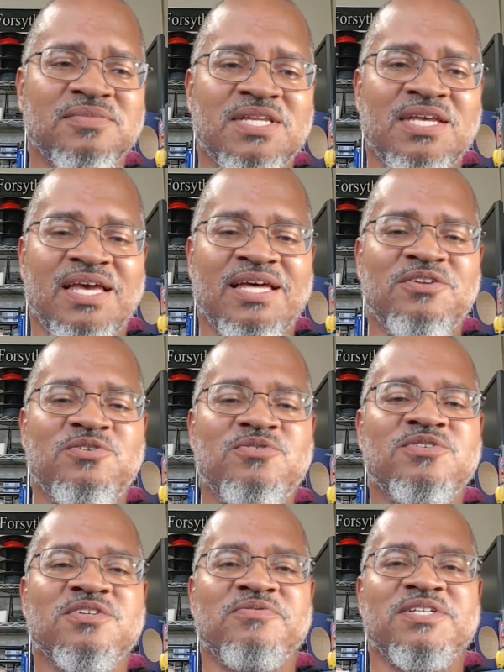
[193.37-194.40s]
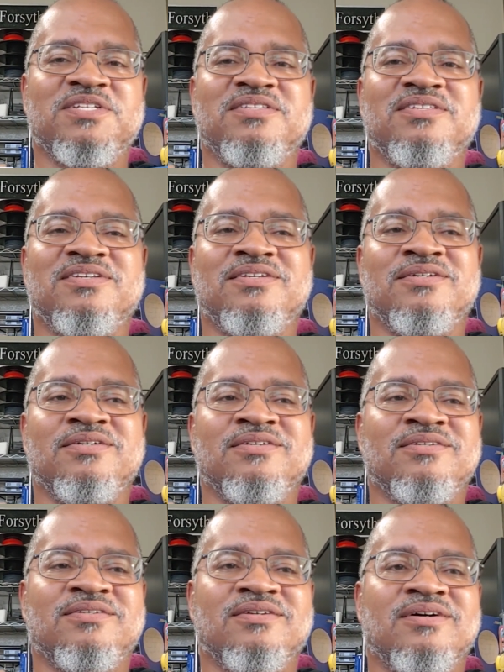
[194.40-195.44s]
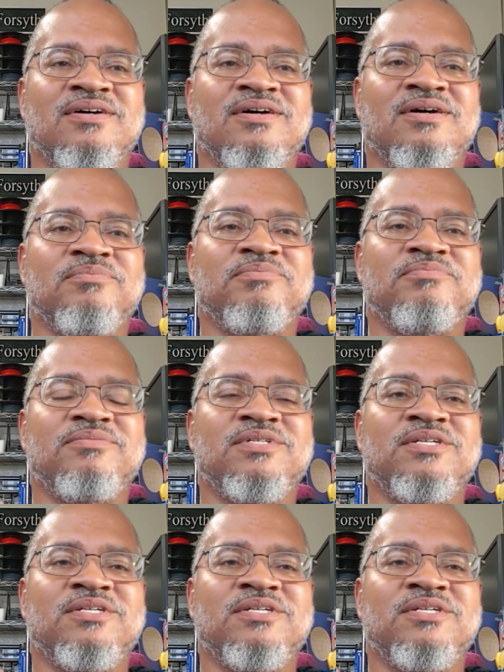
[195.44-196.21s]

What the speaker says: the end use of it is, in